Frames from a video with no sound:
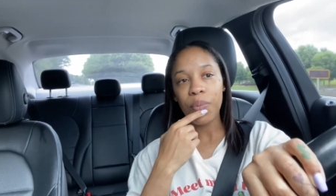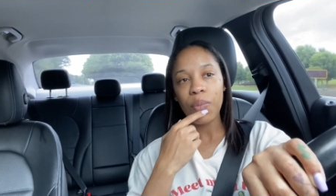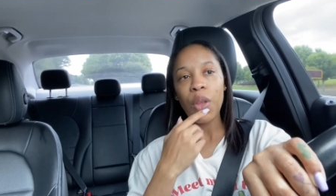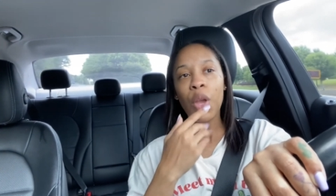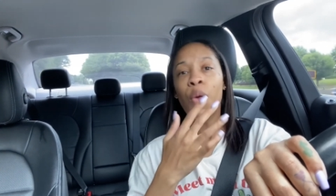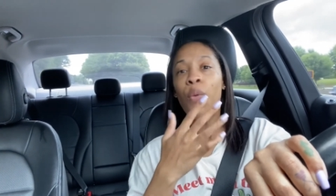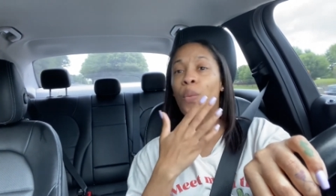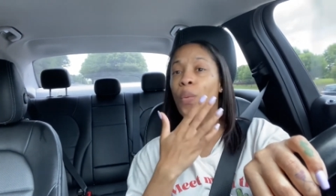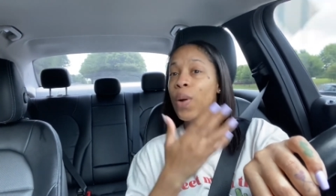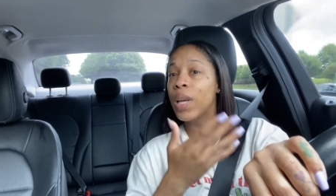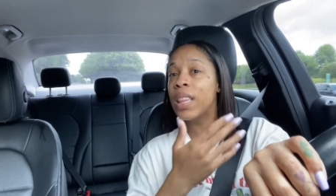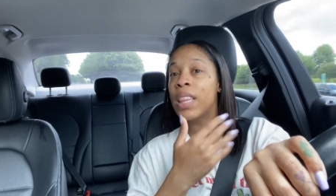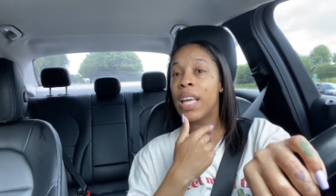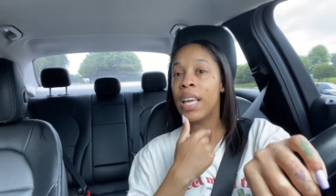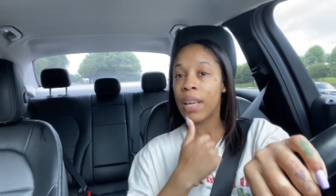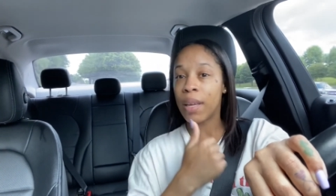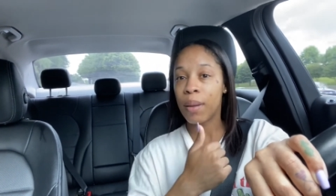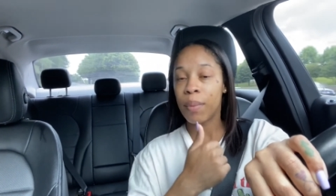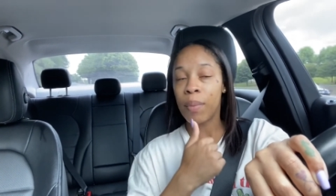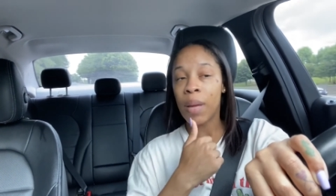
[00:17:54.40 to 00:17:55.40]
with
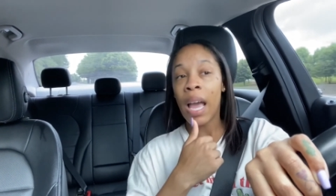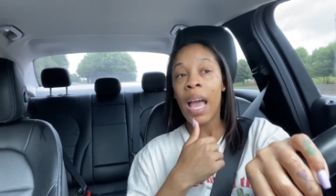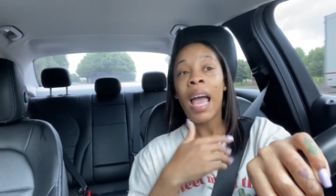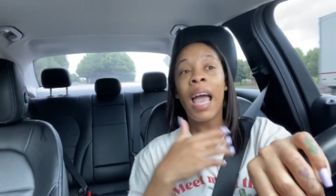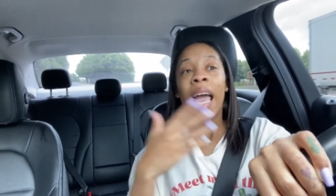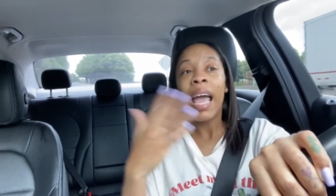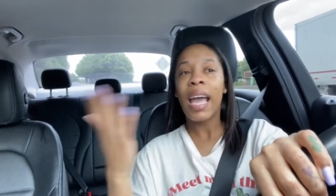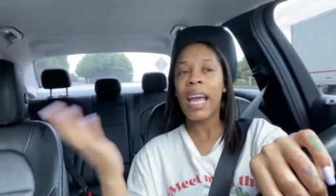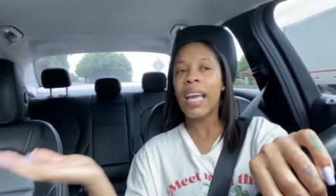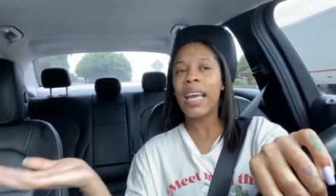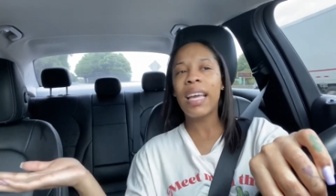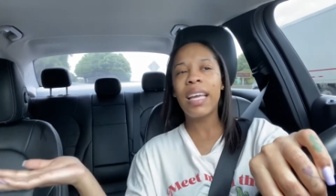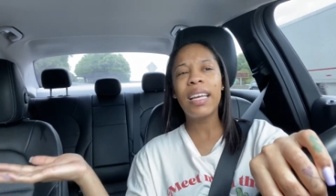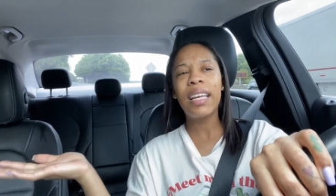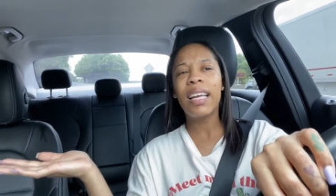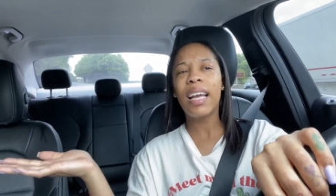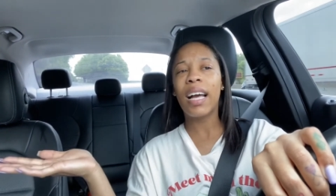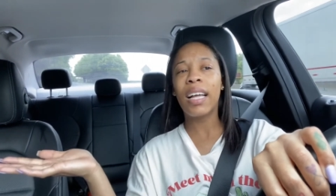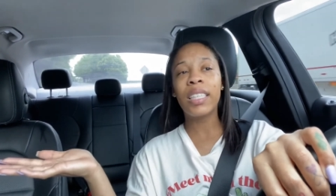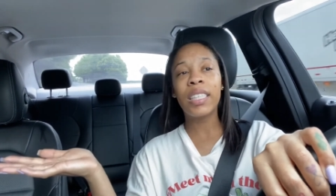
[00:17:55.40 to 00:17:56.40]
him and
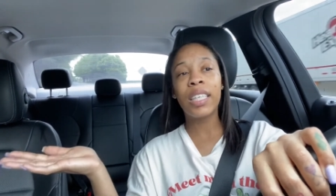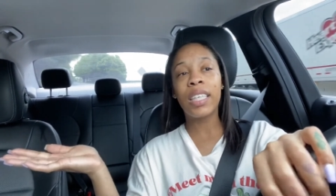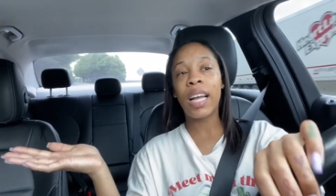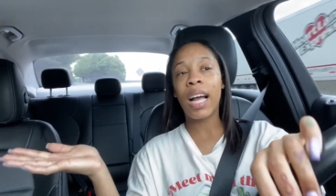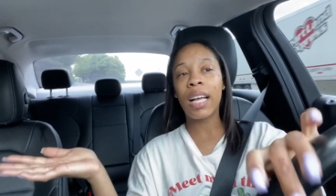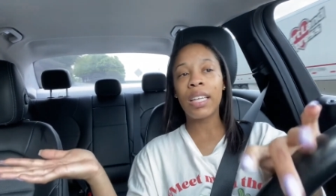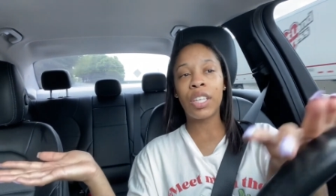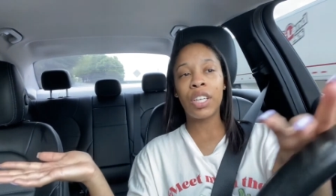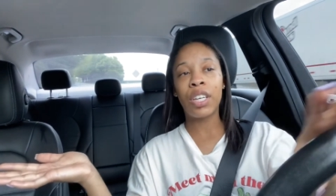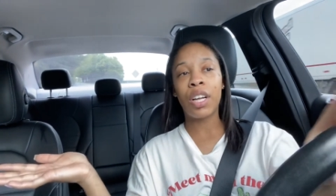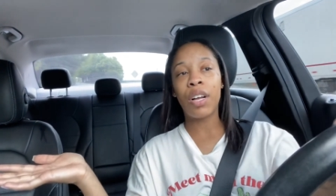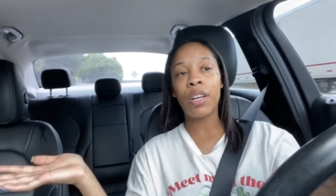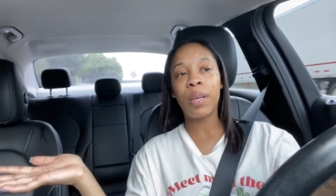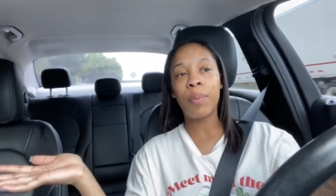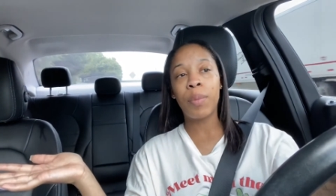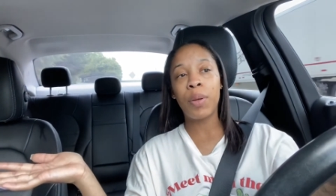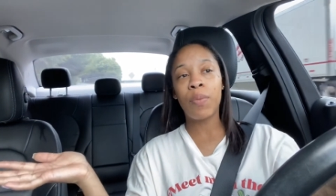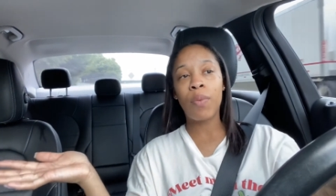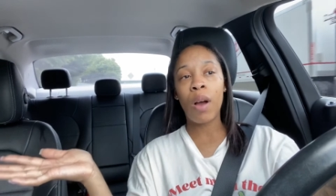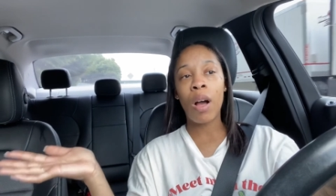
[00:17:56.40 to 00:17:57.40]
any other doctor don't get
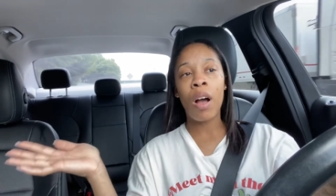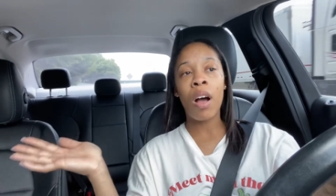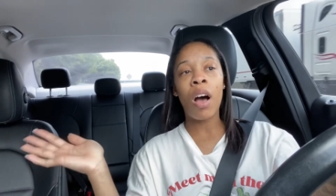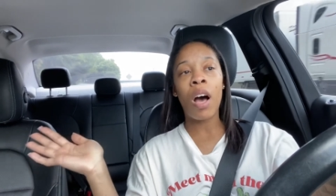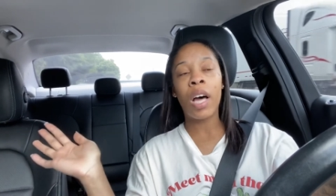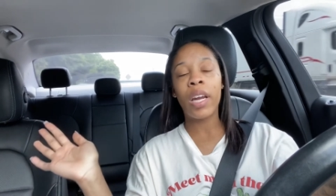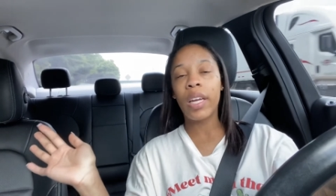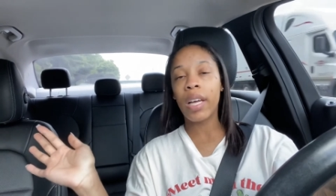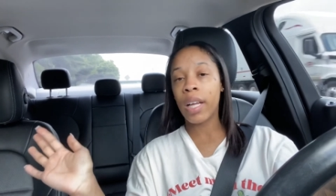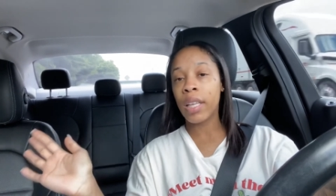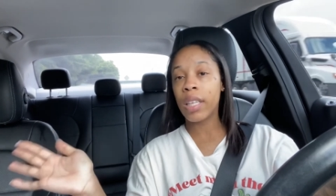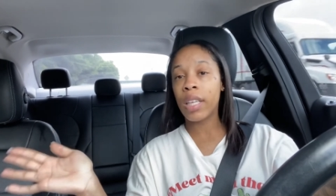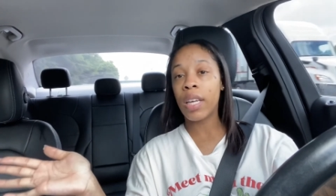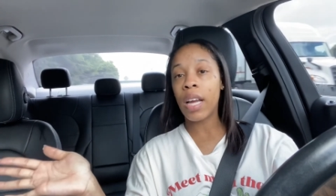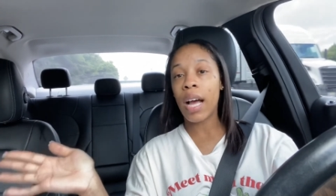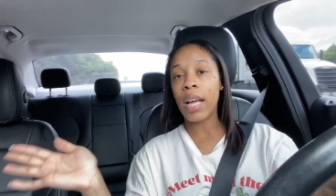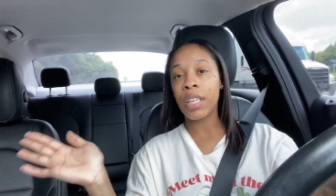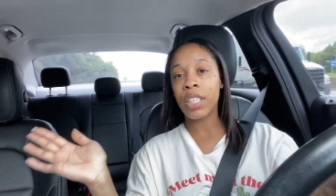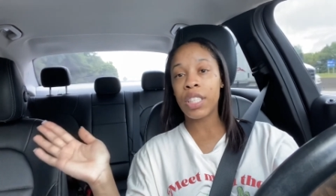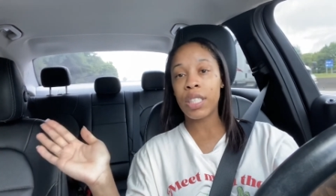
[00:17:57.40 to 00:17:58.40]
me wrong all the other
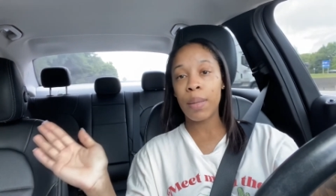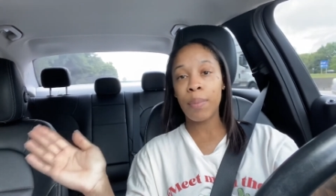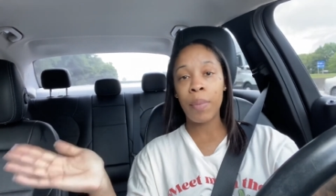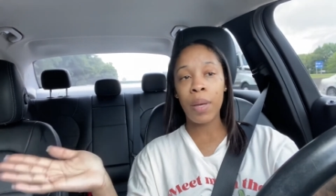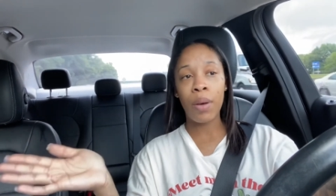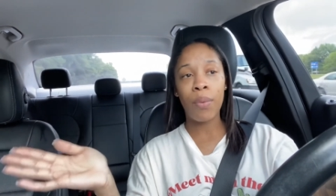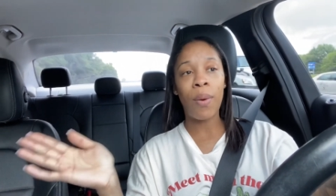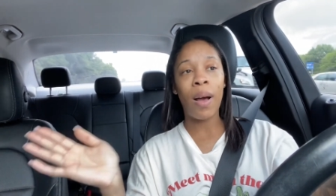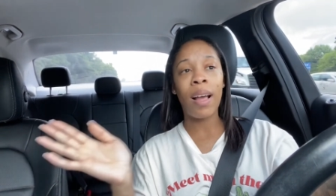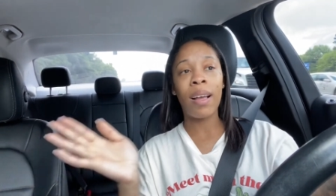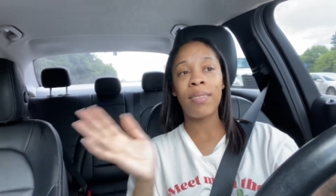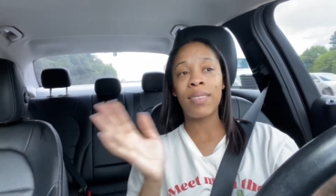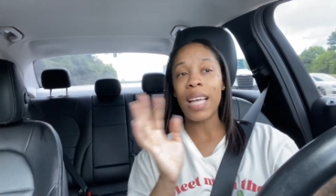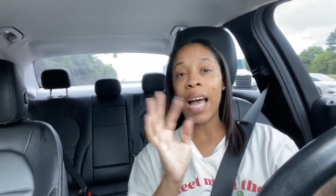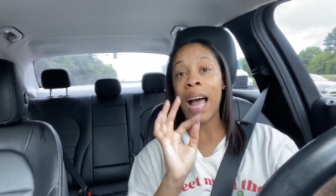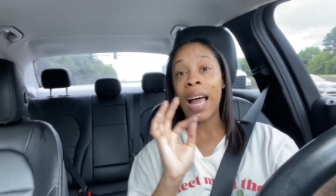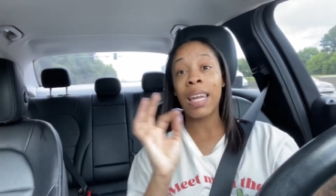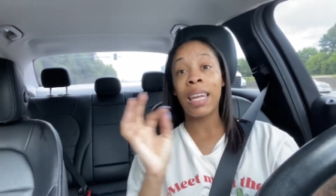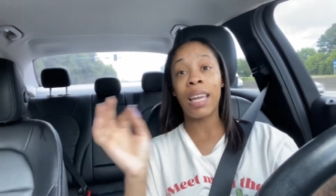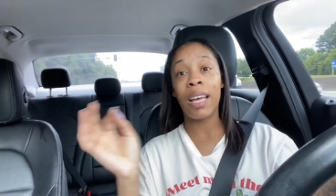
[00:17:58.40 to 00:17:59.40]
doctors and midwives
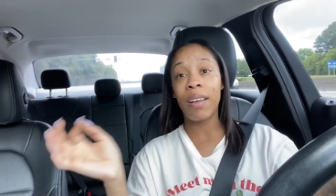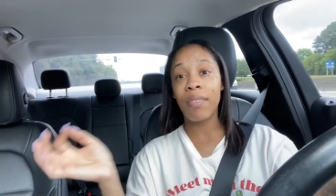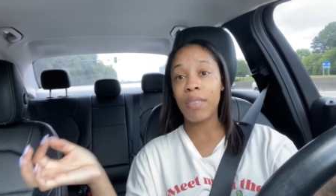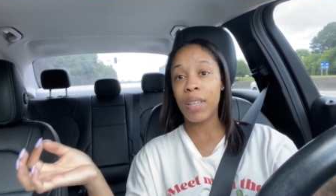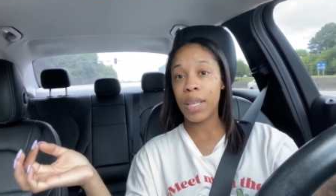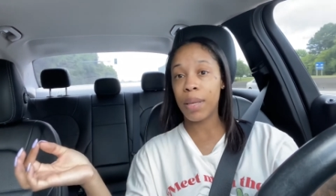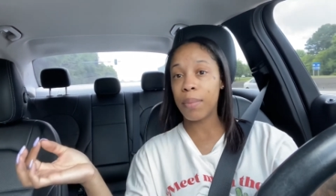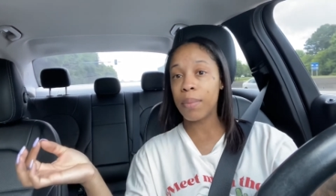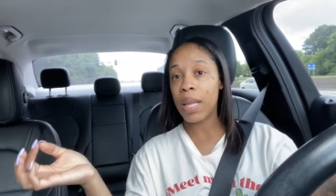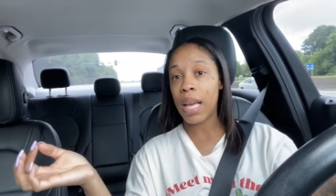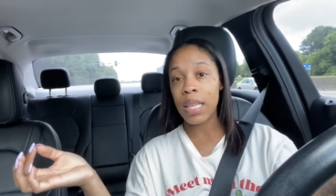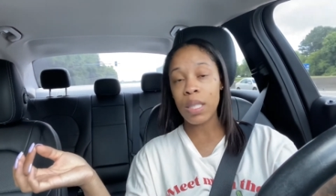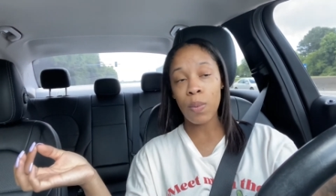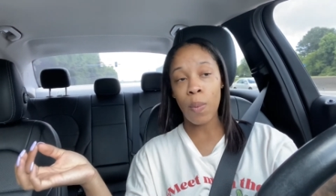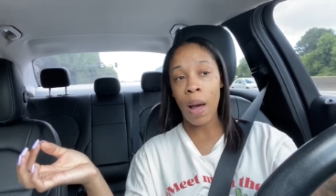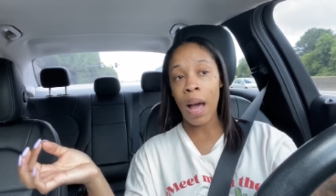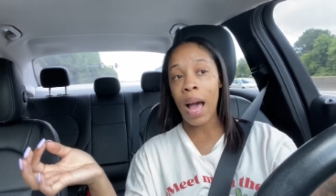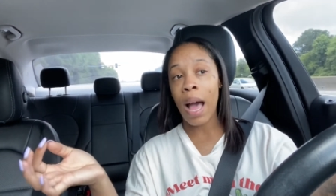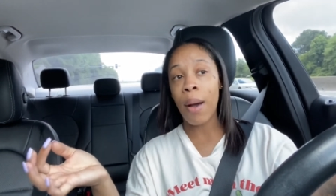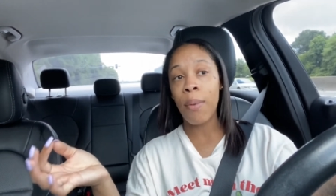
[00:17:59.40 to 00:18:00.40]
i love them that's
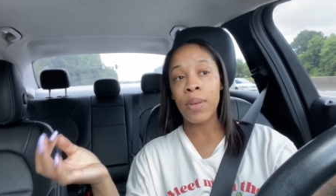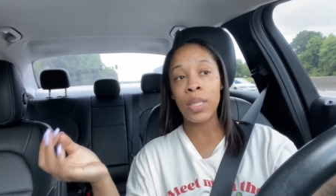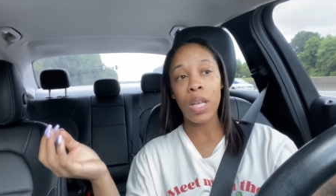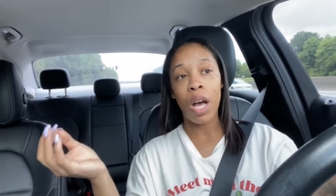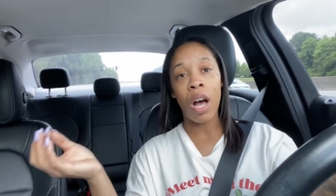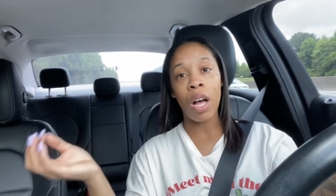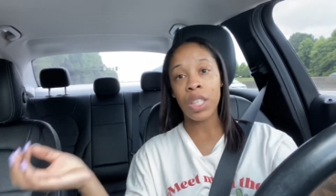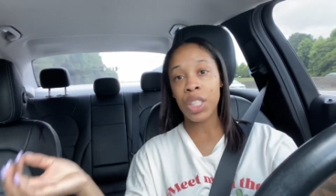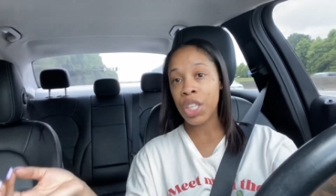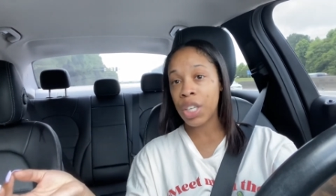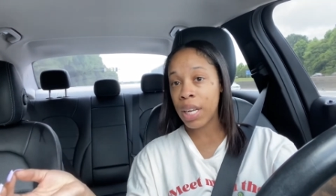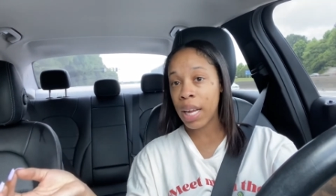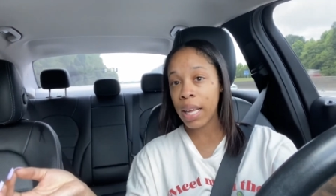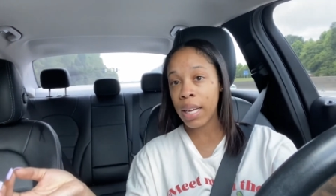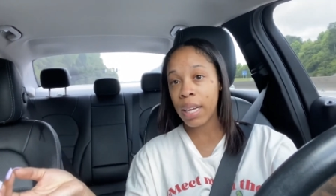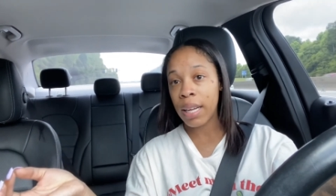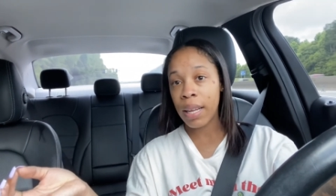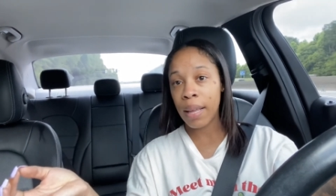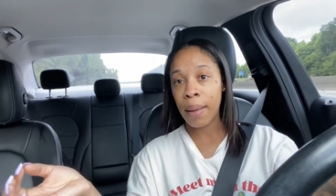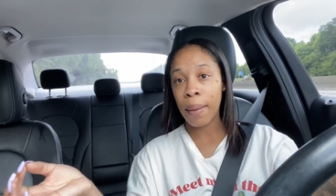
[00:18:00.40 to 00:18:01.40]
why i was
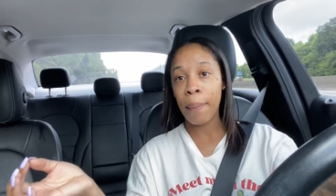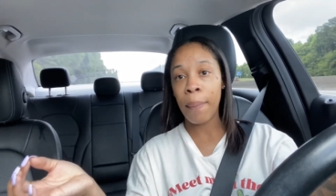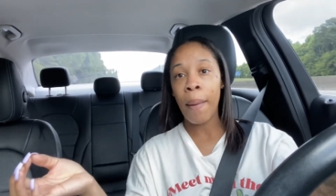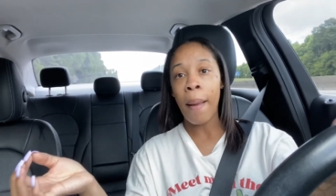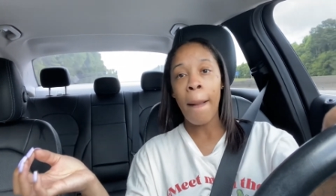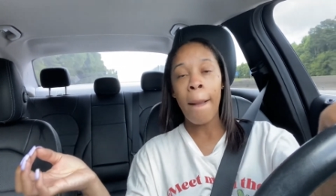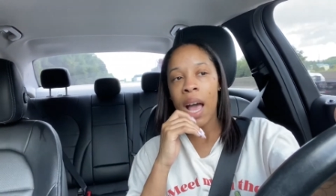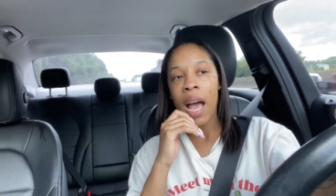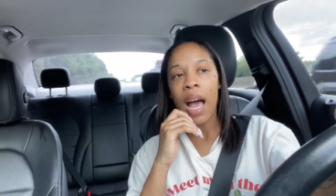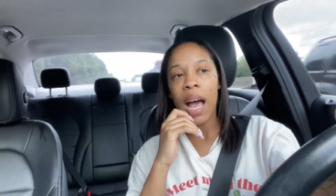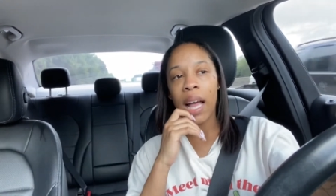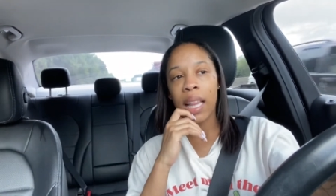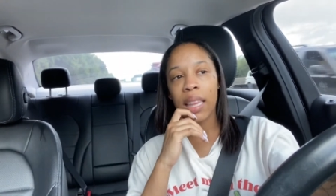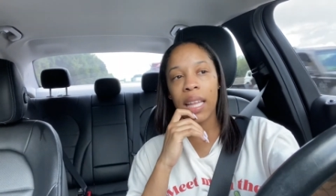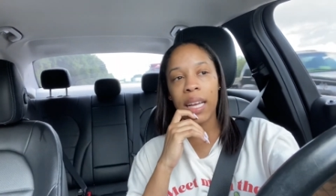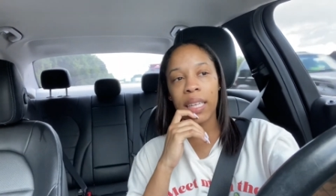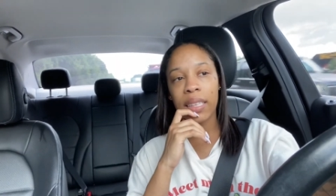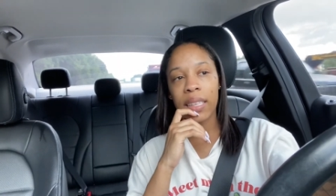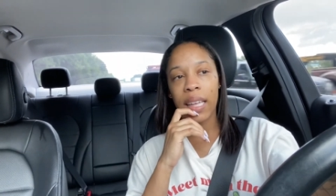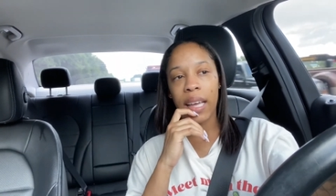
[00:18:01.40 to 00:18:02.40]
alternating them i
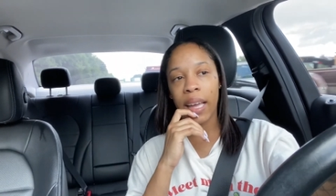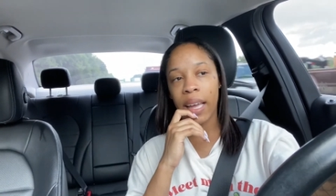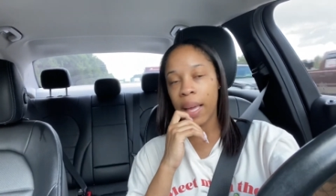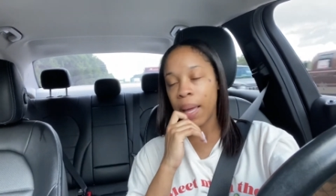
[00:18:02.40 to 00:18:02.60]
like that